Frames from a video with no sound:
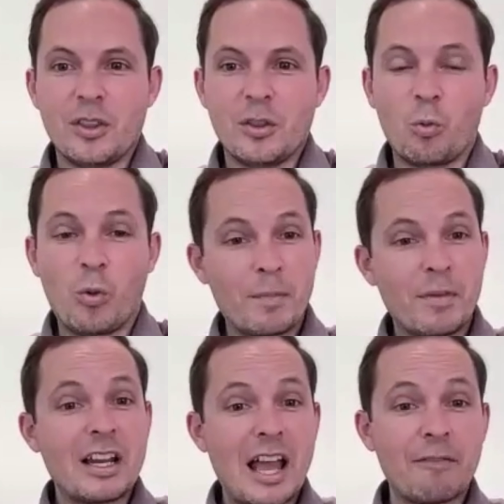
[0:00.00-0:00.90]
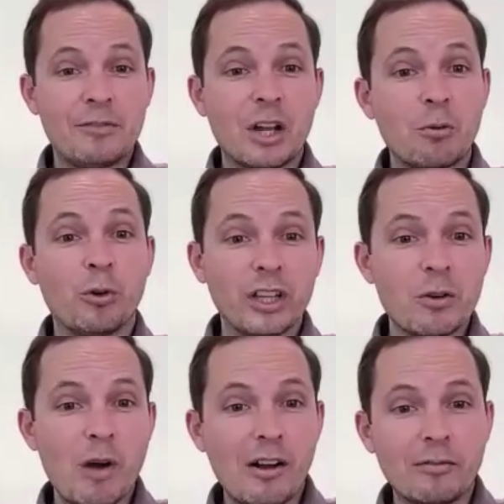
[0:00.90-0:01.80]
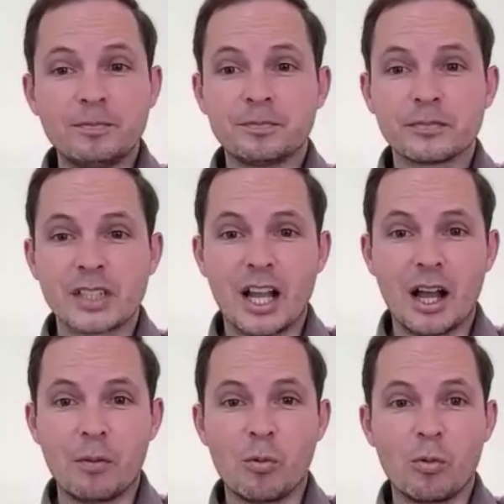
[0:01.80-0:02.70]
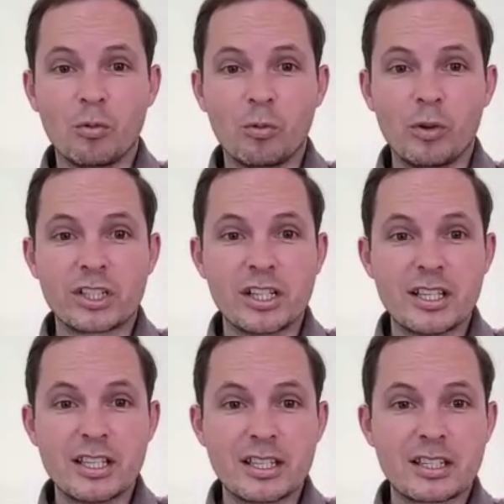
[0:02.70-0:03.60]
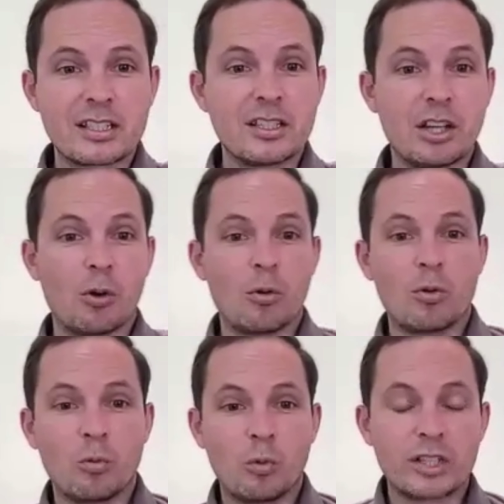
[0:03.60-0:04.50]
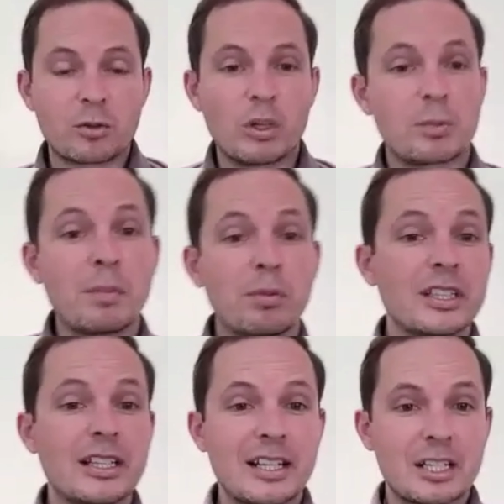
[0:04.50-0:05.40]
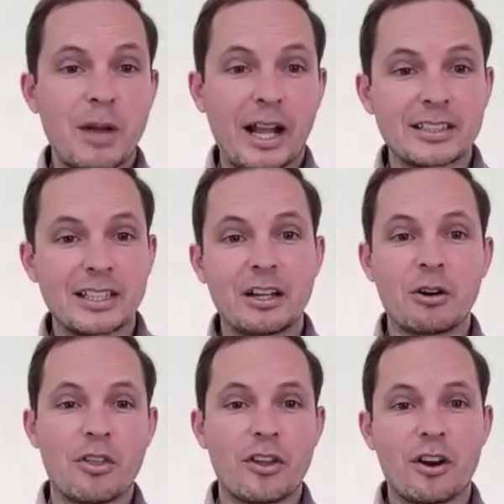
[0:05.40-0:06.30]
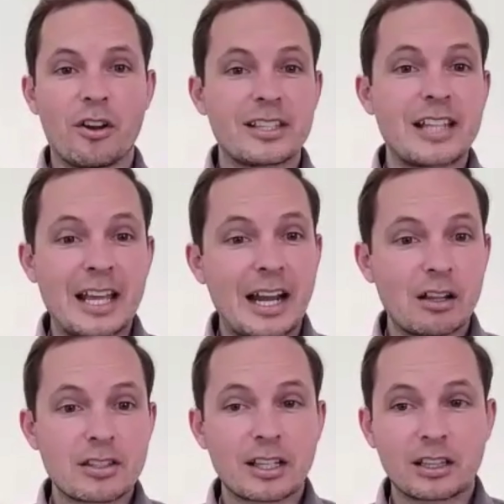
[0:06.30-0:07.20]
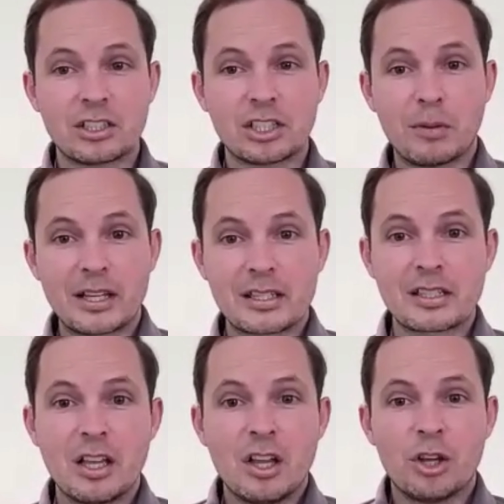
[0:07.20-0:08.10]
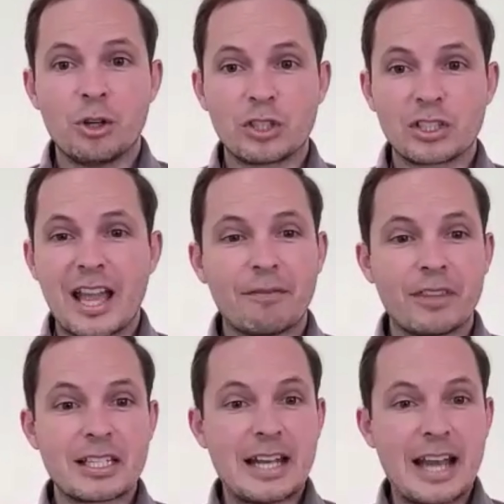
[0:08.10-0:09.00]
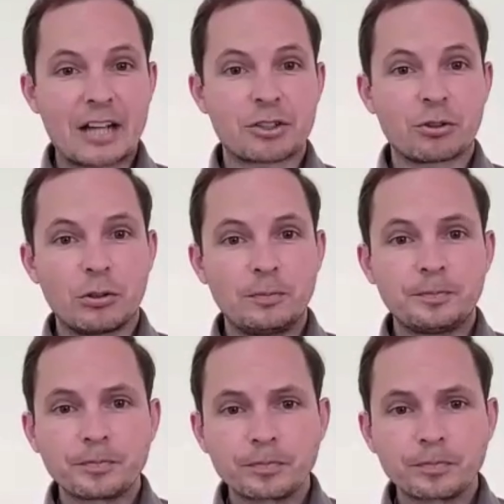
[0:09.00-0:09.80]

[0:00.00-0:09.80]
women have done really well um, which is you know which which people didn't expect and there there are the standouts like the gymnasts who just have this natural